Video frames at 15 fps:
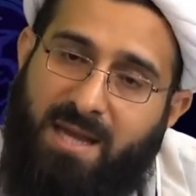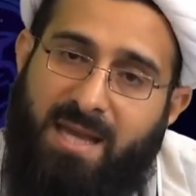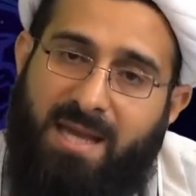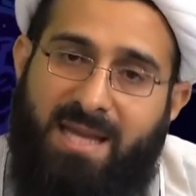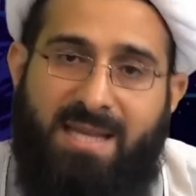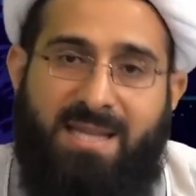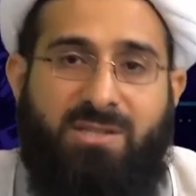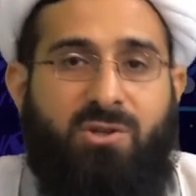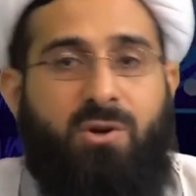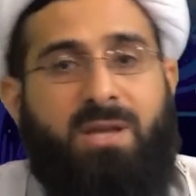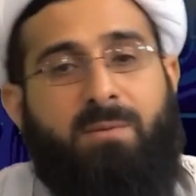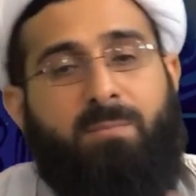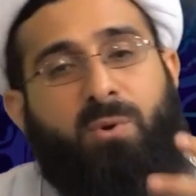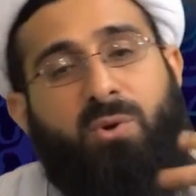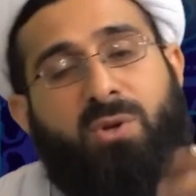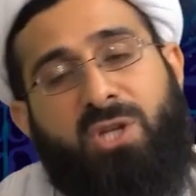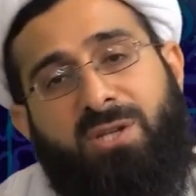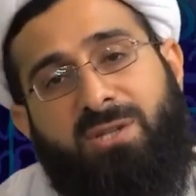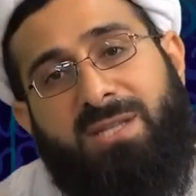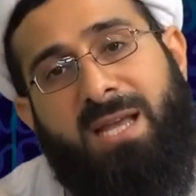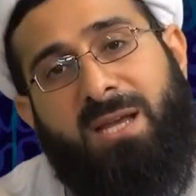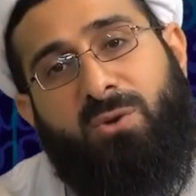It is your
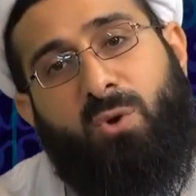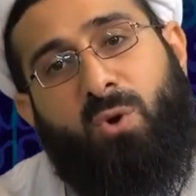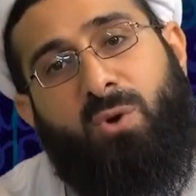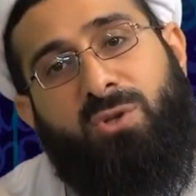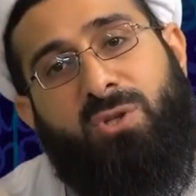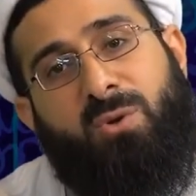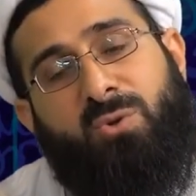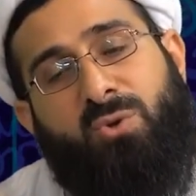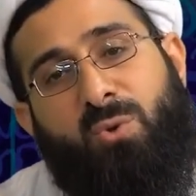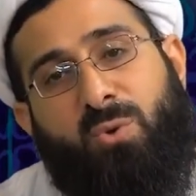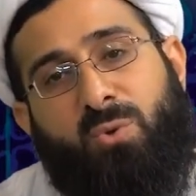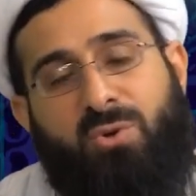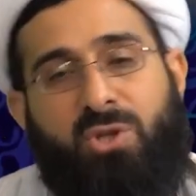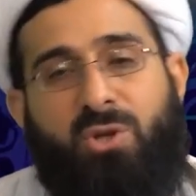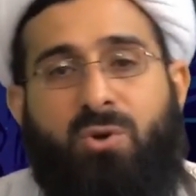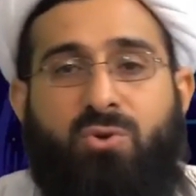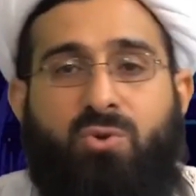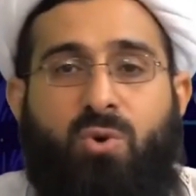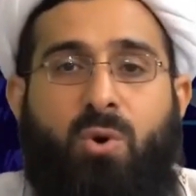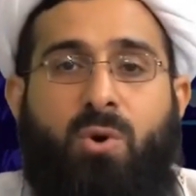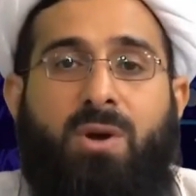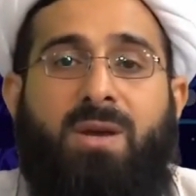emotions that cause you to lose
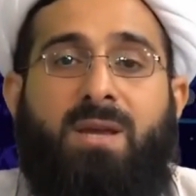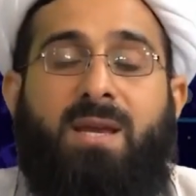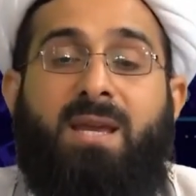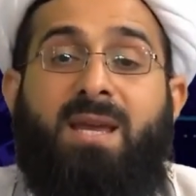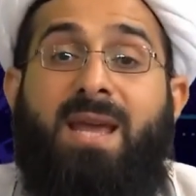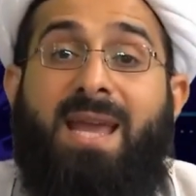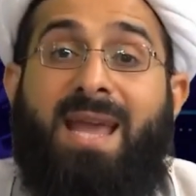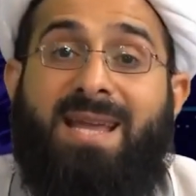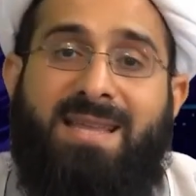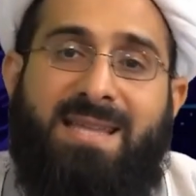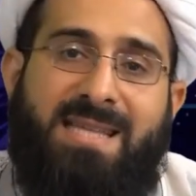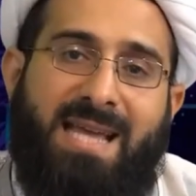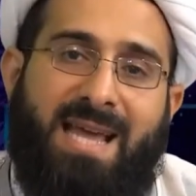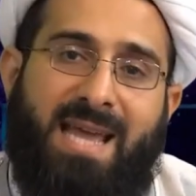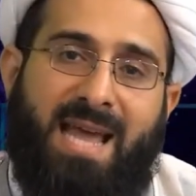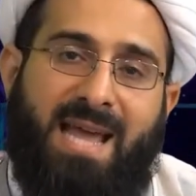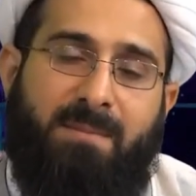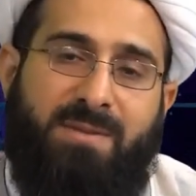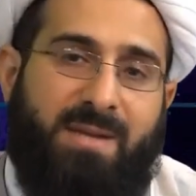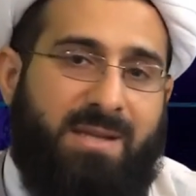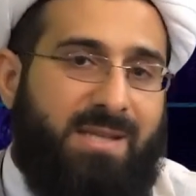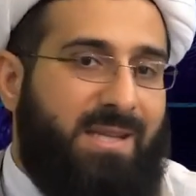control and say
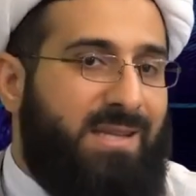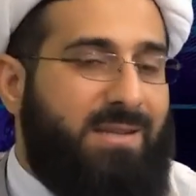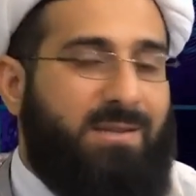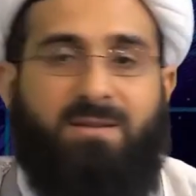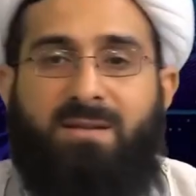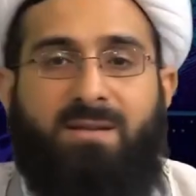everything,